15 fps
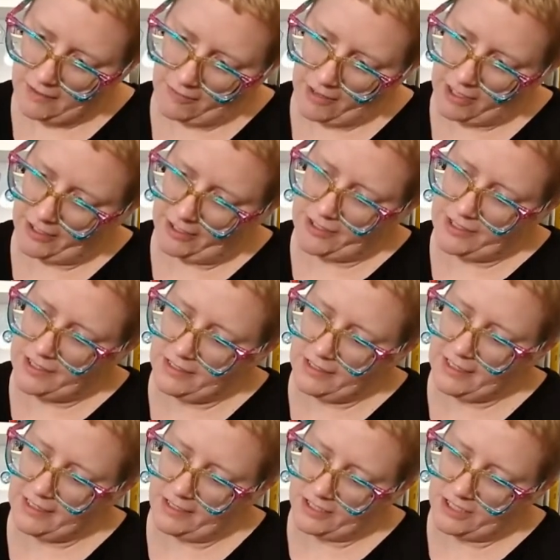We've got a
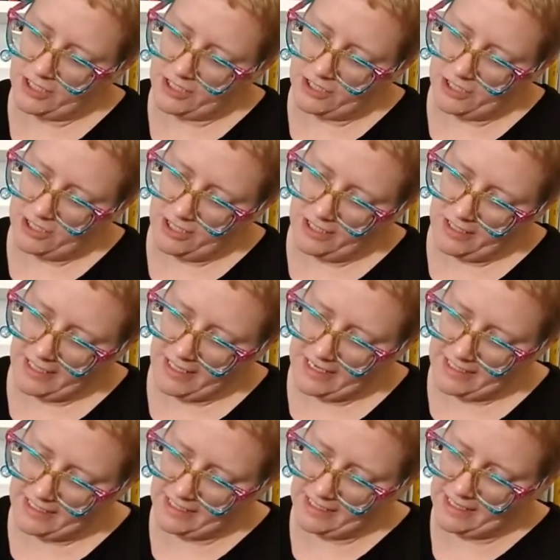little doll
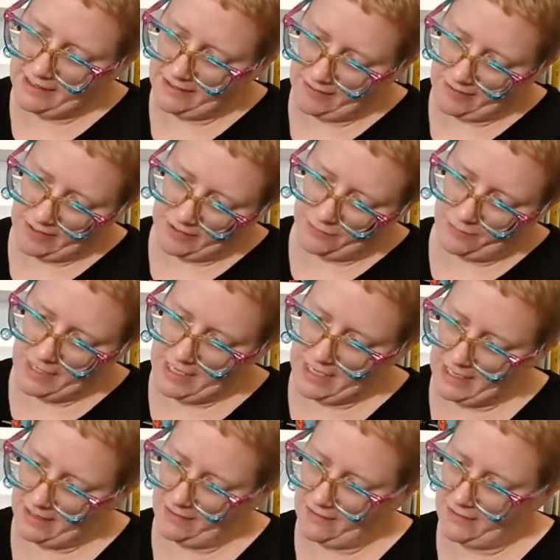get together this
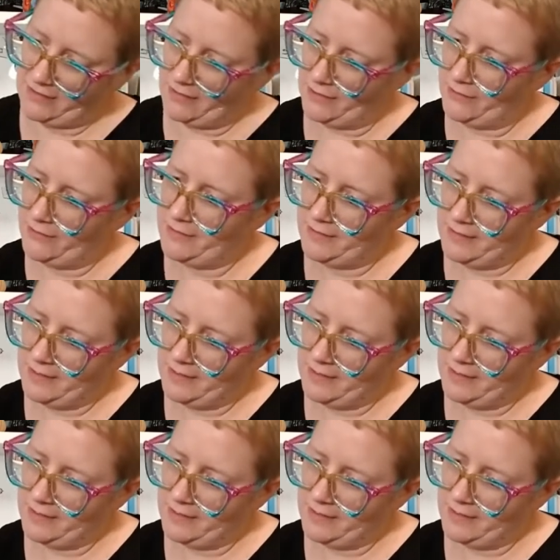weekend, so